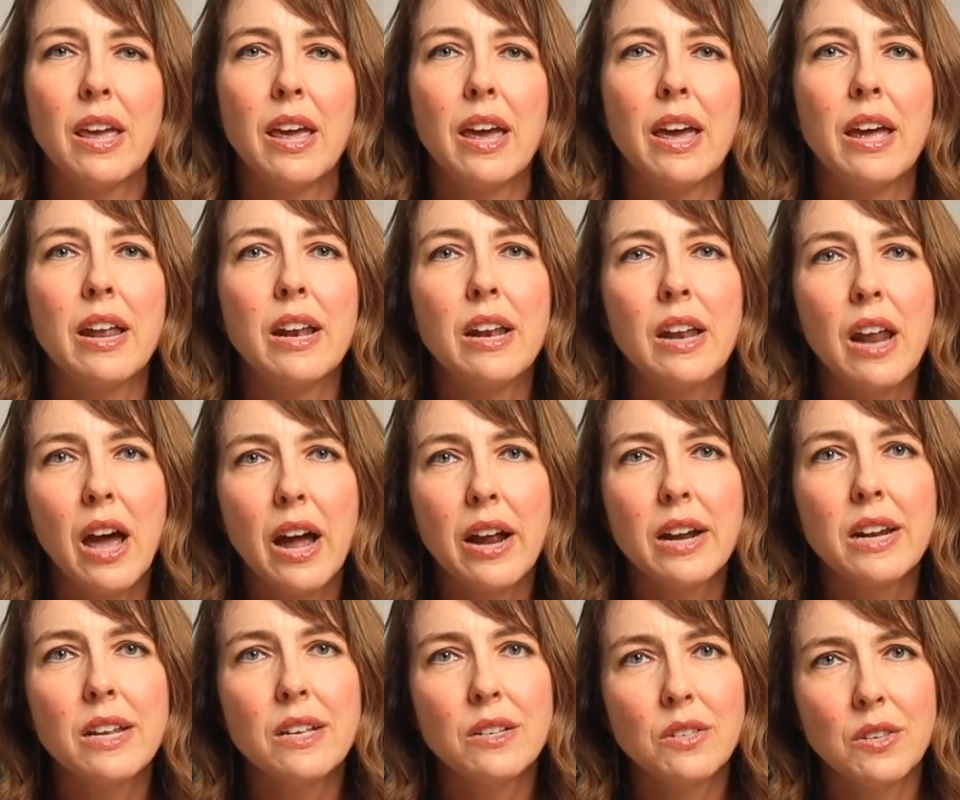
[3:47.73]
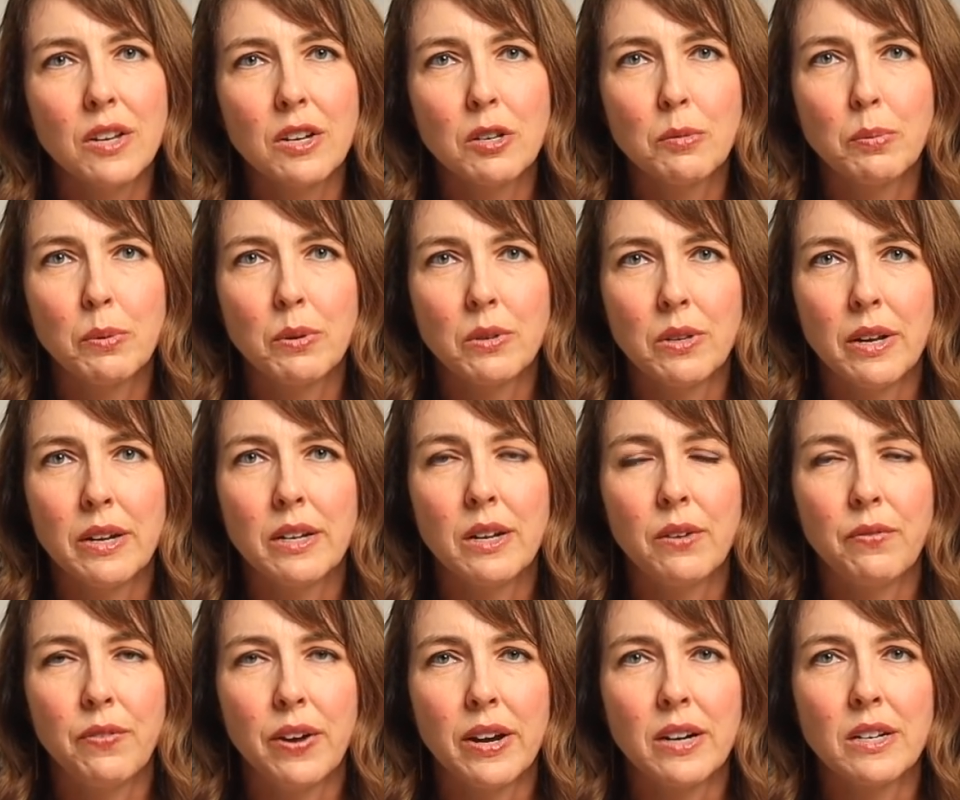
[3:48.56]
and 96%
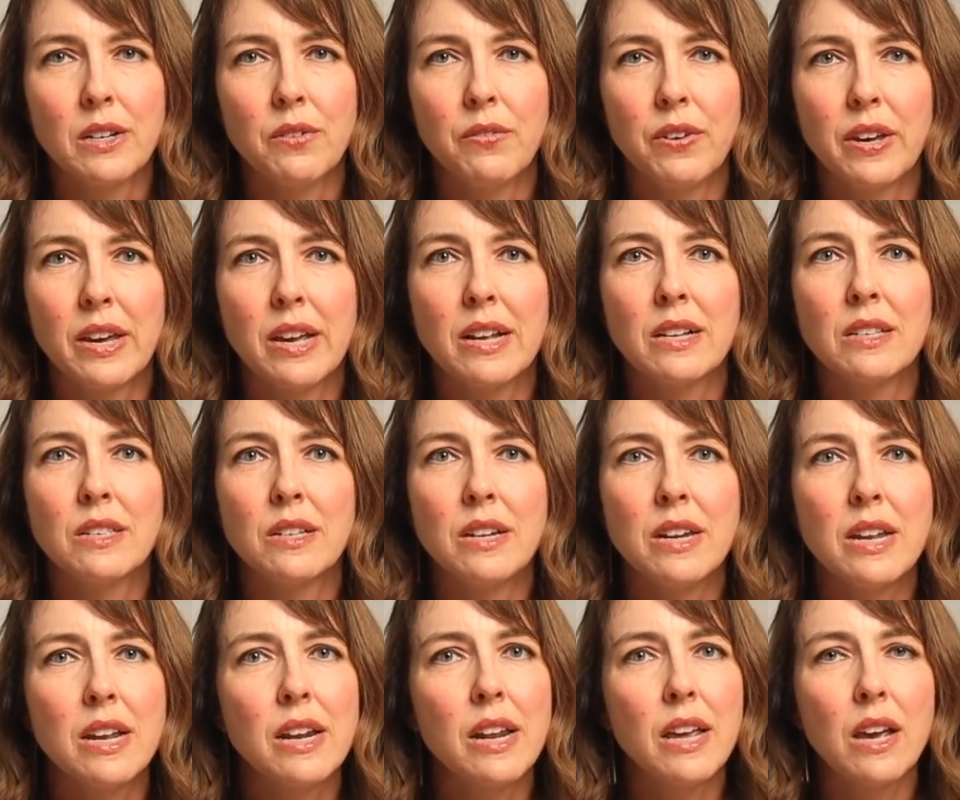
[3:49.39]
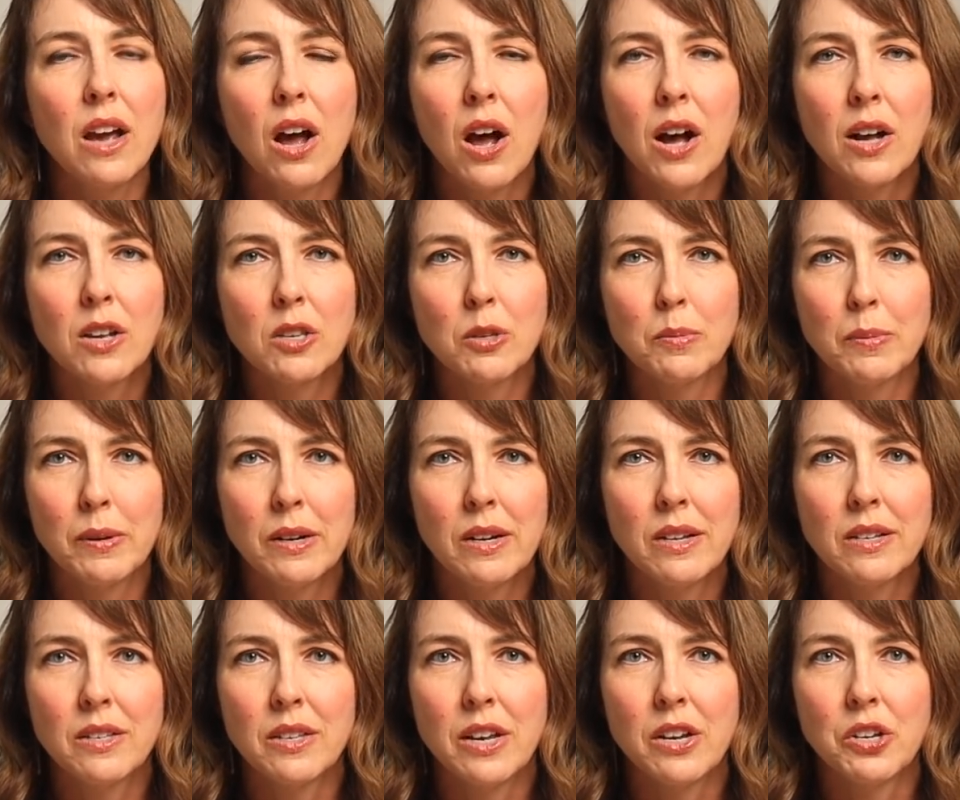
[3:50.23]
effective against needing
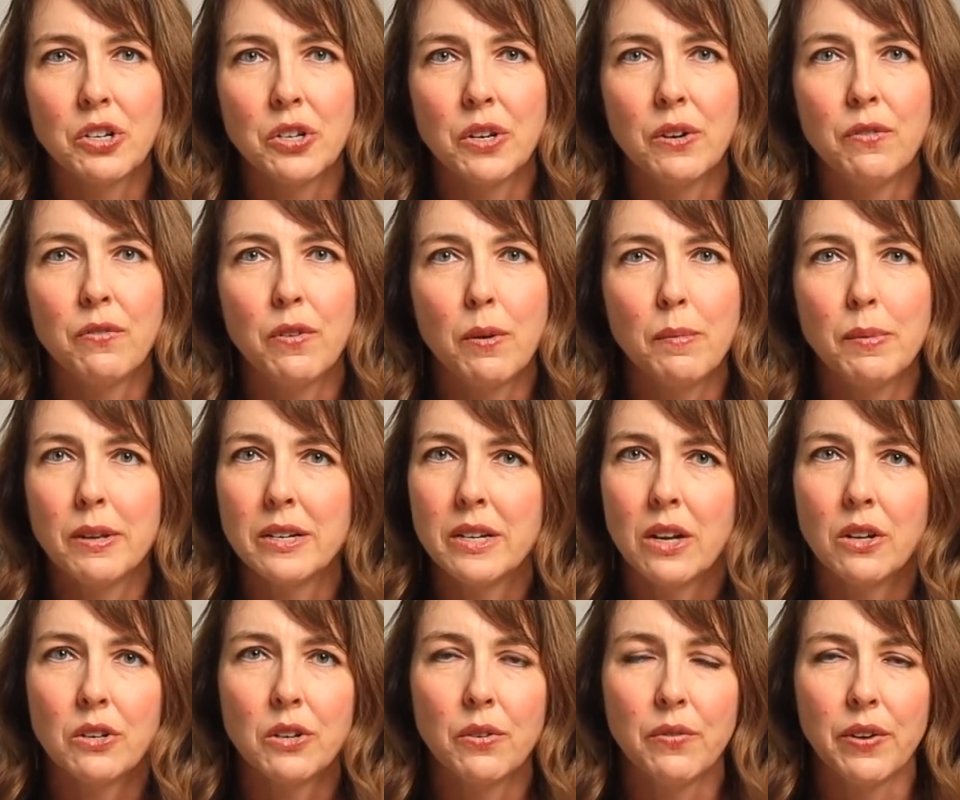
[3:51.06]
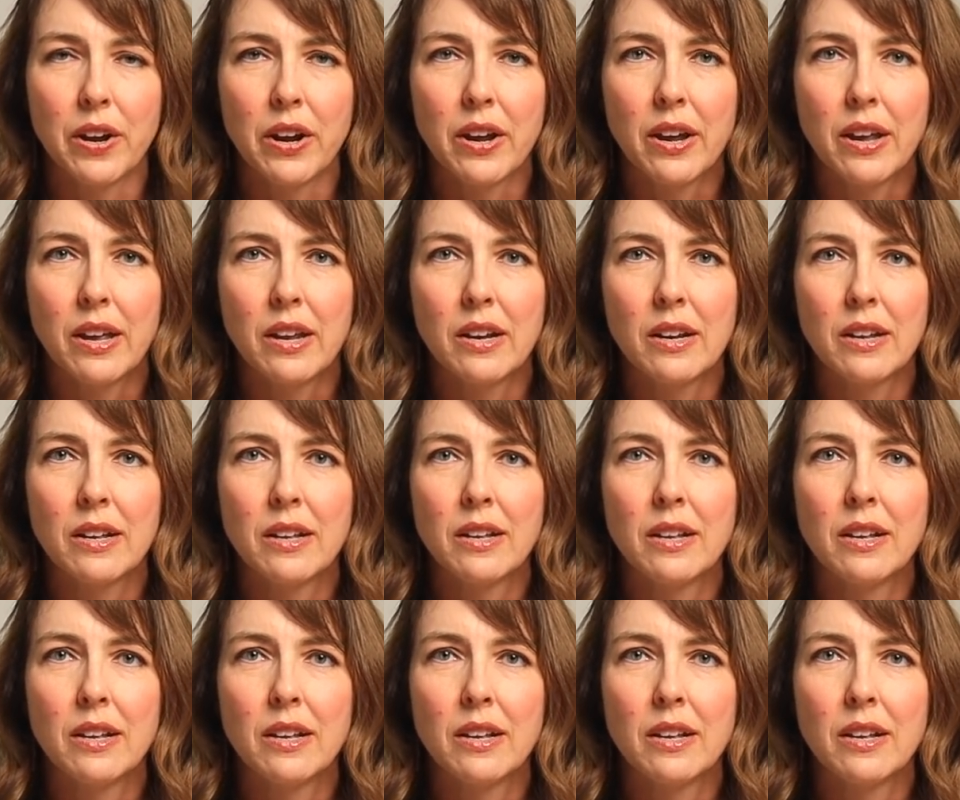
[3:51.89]
hospitalization from the Delta variant.